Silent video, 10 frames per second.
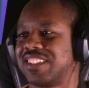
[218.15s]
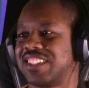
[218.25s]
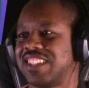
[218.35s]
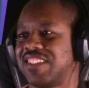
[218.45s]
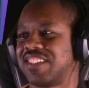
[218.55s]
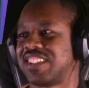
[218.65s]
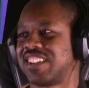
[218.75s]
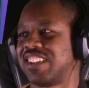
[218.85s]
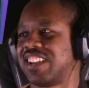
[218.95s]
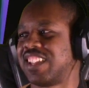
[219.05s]
Is
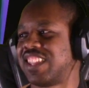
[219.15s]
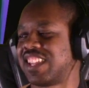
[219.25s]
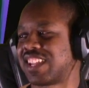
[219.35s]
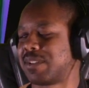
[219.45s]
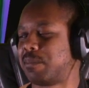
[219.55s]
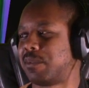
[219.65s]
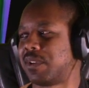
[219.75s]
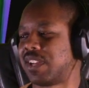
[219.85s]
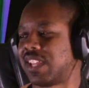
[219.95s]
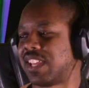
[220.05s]
there anything I can
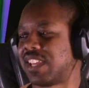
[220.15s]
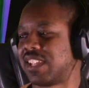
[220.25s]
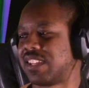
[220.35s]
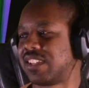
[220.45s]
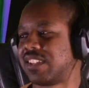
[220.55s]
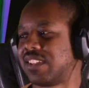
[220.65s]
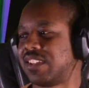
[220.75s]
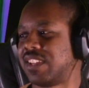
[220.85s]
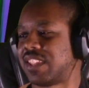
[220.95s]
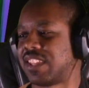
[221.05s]
point at?
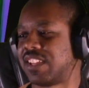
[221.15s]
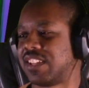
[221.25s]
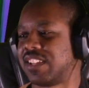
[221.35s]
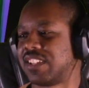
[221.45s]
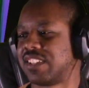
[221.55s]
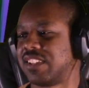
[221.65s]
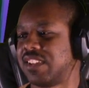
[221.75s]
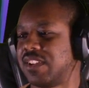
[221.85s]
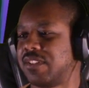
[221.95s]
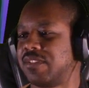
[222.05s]
Not the eyes.
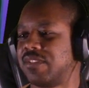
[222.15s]
No.